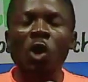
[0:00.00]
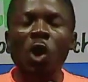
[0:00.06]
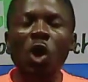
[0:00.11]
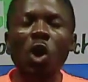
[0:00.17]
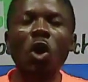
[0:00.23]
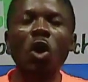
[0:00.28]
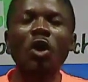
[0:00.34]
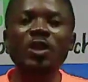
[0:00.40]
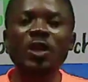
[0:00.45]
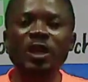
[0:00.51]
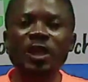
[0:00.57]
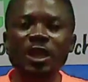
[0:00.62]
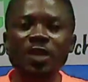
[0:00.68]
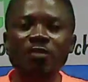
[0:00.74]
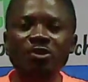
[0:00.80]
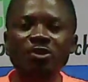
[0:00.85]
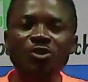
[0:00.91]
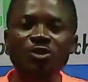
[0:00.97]
God
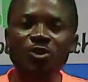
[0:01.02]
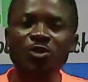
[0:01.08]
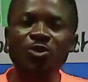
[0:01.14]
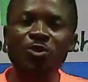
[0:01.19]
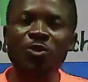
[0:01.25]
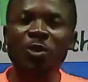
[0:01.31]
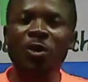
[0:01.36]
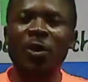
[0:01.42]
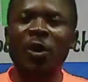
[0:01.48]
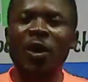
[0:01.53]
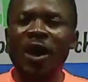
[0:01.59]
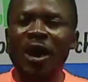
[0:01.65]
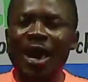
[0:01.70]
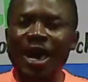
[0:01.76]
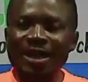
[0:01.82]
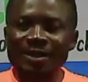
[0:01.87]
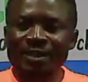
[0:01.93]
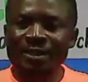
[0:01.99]
gives you
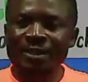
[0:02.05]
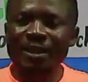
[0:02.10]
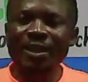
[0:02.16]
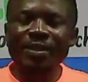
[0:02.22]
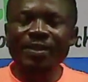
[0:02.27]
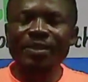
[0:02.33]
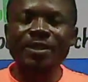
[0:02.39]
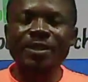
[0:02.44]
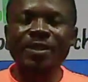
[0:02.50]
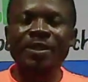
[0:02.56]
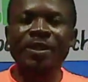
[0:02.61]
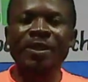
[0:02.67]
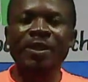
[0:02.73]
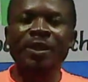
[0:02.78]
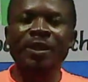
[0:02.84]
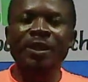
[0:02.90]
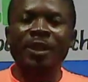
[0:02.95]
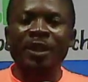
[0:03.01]
a certain
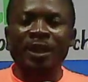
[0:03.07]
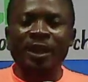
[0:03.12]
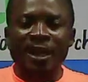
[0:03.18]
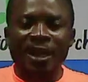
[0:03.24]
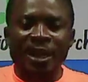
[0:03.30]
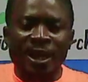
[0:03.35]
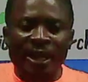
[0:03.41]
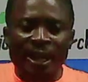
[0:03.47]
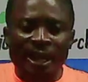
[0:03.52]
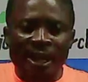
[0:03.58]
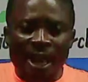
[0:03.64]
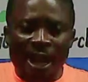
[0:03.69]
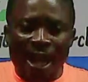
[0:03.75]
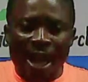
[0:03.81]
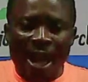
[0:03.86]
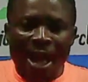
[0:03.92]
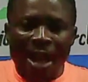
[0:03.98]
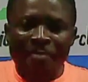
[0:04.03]

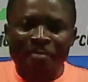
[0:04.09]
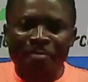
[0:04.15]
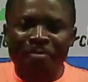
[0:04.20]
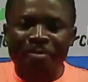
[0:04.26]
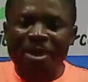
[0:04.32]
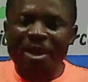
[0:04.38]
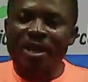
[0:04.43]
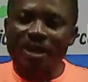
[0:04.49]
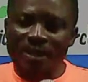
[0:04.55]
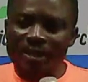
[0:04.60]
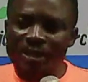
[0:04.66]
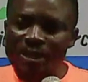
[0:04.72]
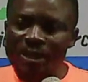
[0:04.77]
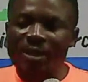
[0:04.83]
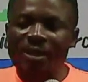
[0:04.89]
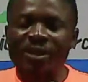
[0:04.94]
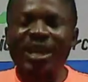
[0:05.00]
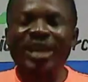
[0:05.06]

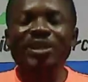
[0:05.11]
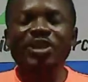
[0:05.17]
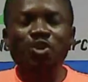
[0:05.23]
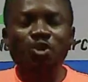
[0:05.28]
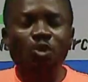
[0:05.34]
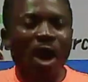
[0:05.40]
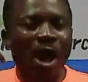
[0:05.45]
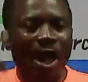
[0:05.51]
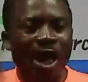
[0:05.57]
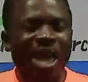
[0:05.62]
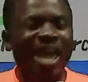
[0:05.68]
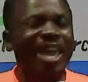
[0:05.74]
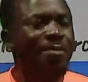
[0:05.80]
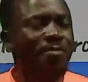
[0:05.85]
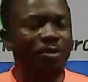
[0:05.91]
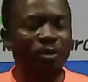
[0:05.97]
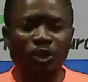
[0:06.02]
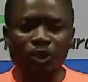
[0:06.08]
ability that you are
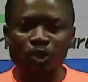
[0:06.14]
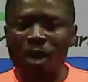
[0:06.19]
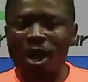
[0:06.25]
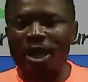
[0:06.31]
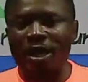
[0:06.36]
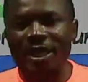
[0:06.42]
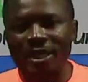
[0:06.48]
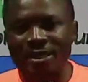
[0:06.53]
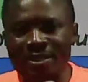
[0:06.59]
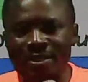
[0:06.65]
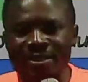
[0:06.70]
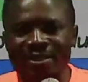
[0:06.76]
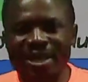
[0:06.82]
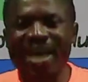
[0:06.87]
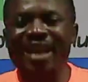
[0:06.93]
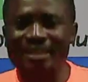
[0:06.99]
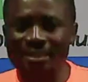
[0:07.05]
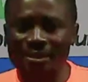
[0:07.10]
able to
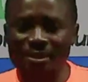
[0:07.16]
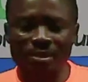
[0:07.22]
understand